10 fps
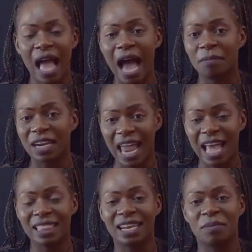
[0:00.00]
I'm
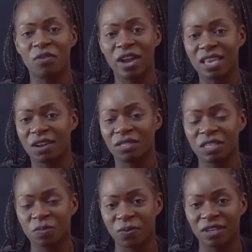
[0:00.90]
glad that I'm working on
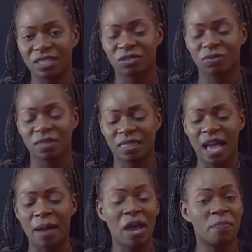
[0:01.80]
this project uh,
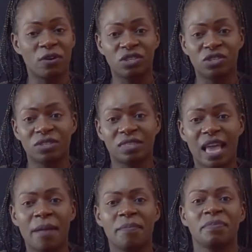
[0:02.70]
my
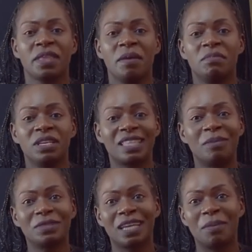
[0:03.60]
producer,
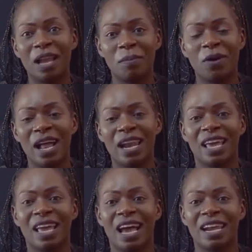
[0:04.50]
Mr. Mutamula Mwale,
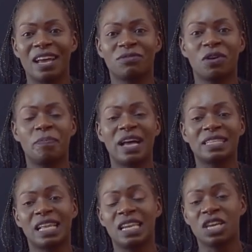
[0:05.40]
and I've got
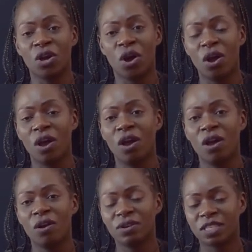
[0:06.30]
Pastor Leo,
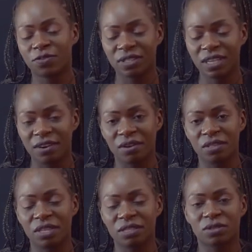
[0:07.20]
who is featuring
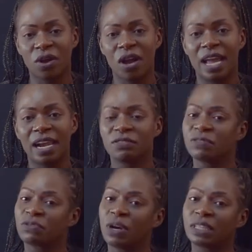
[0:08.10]
on the song, and
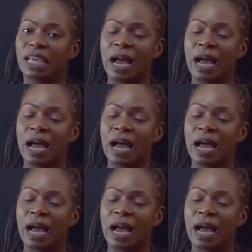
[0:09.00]
we've got